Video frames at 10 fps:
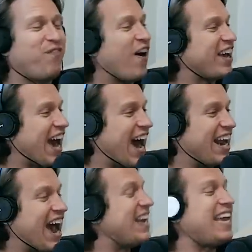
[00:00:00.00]
fuck out
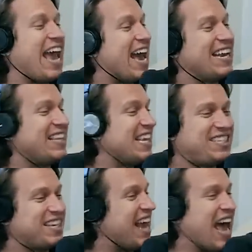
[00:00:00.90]
of here. I can't
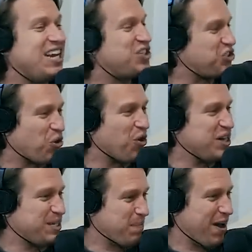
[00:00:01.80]
listen to any
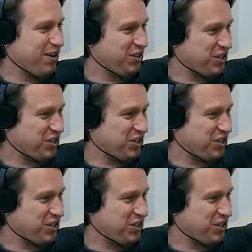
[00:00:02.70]
stories about your